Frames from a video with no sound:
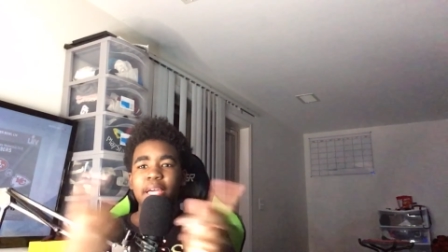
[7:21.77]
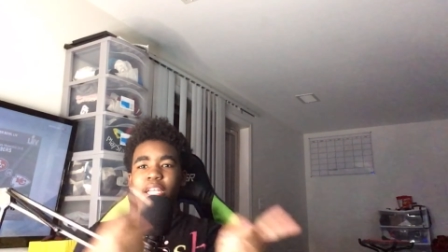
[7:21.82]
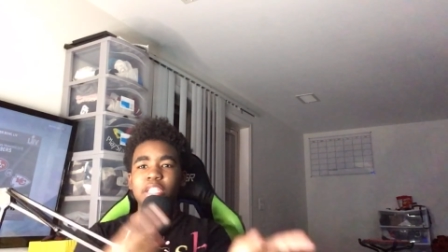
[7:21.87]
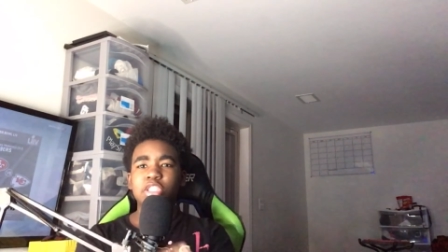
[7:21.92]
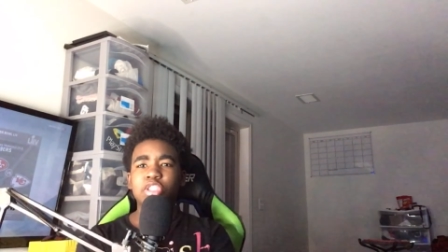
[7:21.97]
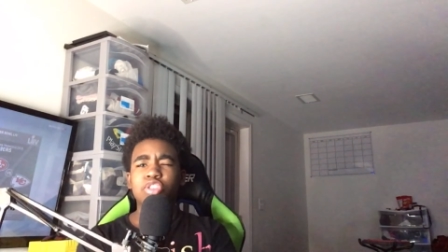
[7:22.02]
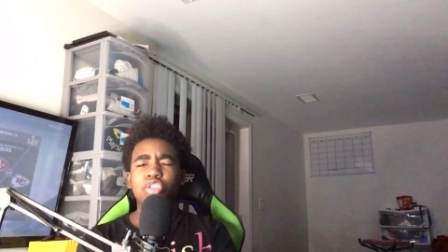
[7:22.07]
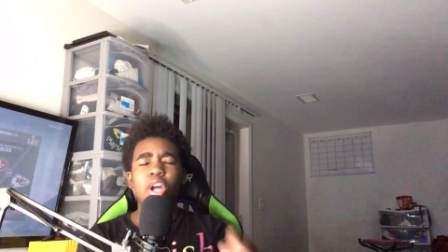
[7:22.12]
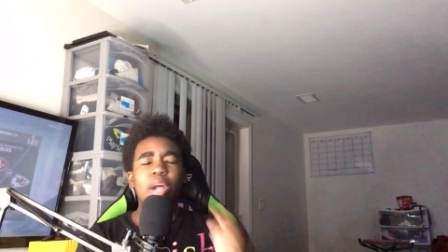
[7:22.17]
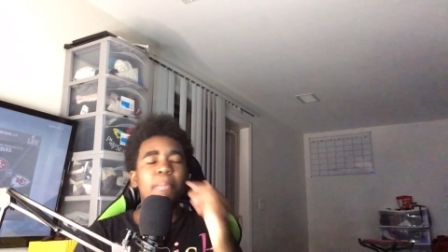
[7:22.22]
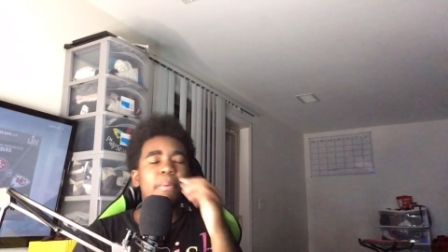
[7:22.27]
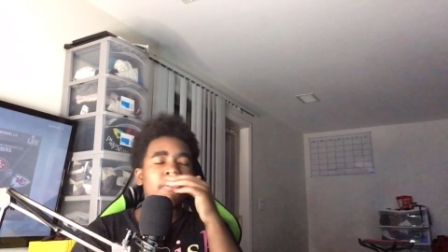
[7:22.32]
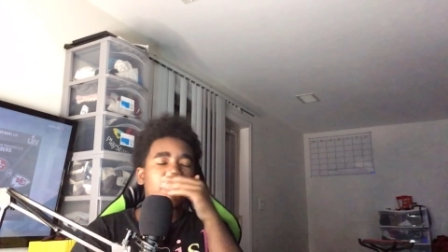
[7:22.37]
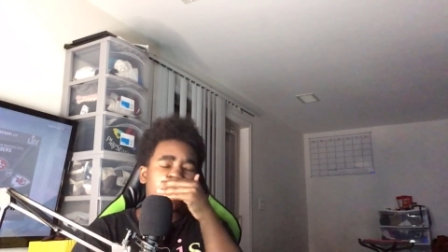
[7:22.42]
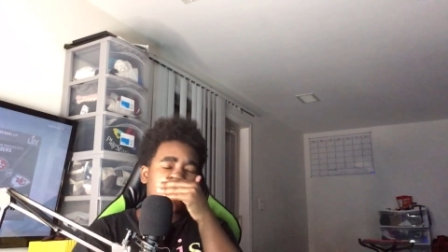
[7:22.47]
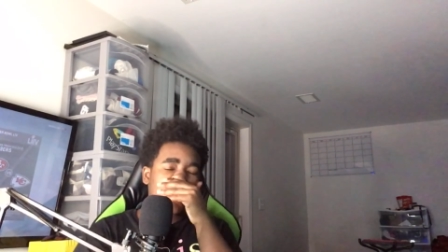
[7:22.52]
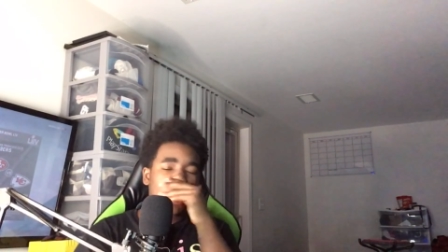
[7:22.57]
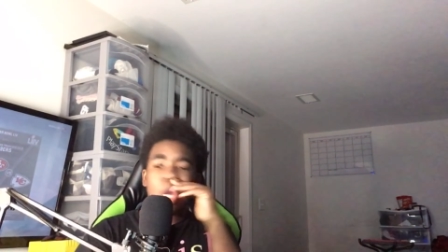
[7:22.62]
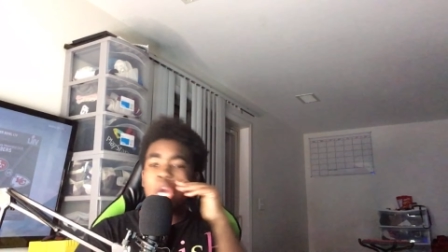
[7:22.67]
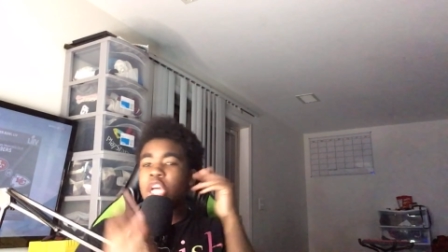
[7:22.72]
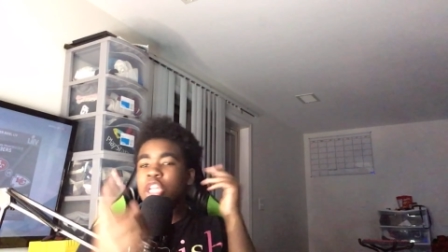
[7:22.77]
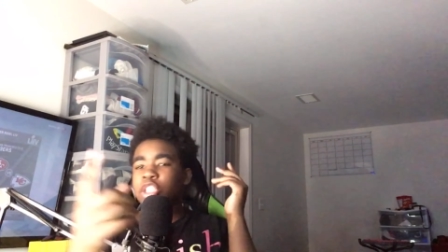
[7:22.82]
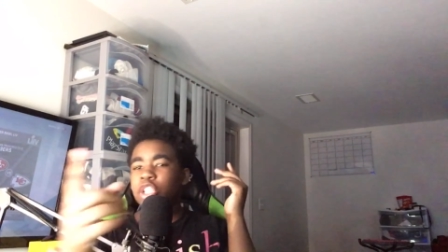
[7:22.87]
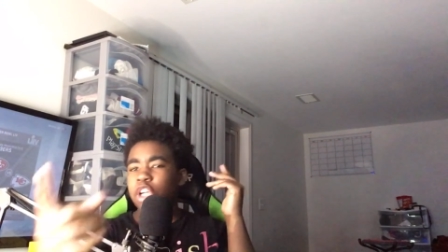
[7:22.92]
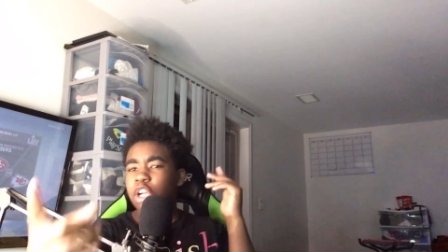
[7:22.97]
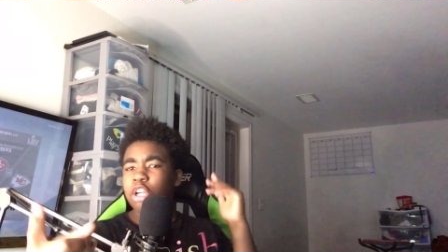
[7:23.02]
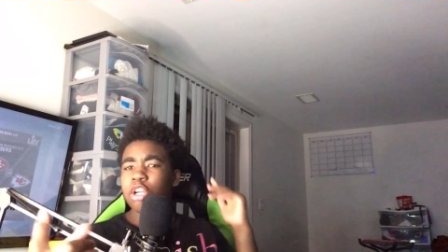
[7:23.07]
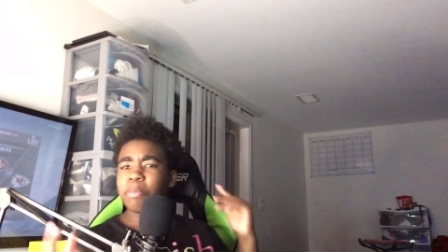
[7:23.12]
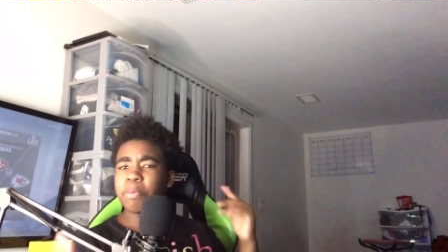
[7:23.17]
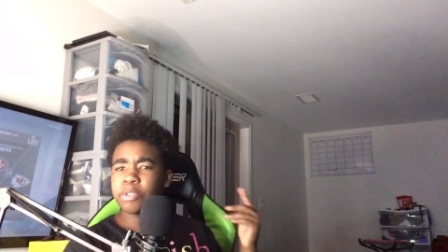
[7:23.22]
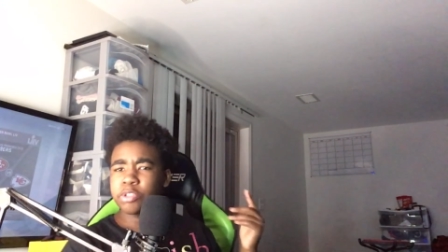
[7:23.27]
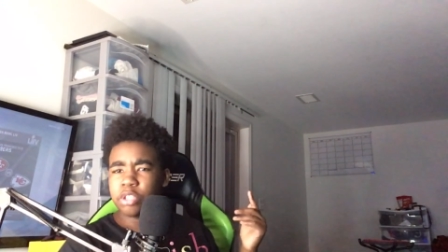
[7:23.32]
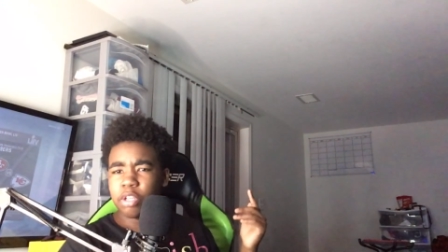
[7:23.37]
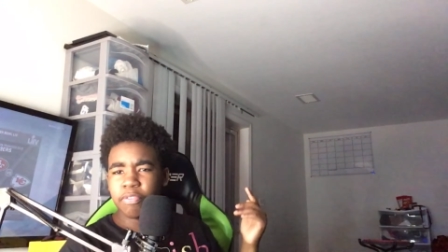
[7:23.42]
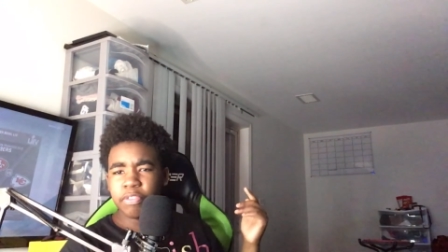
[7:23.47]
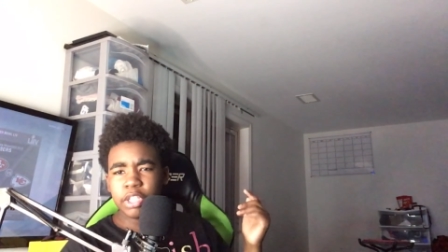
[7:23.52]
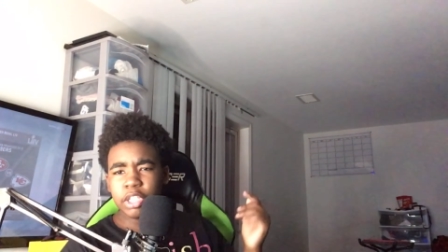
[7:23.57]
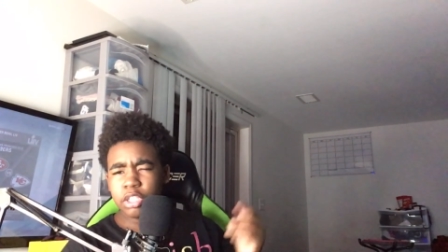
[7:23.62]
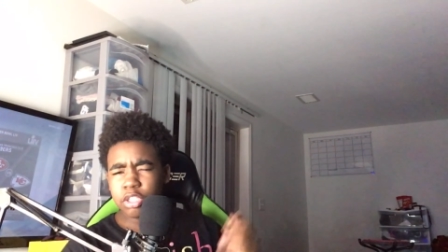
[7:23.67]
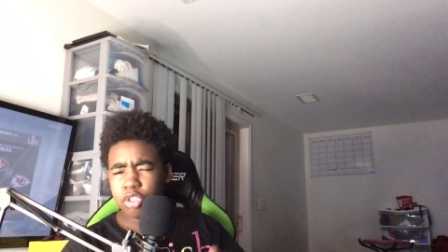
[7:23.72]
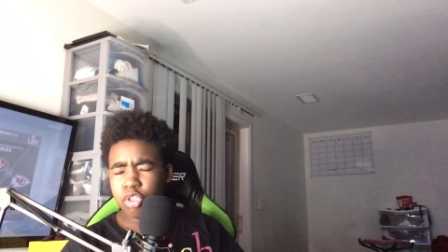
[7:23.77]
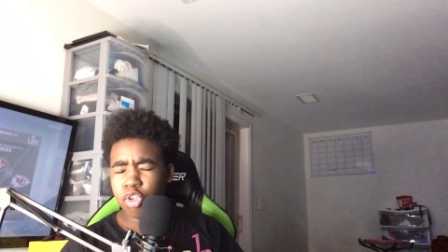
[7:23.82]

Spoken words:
Hit the subscribe button if you do. Turn on the post notification.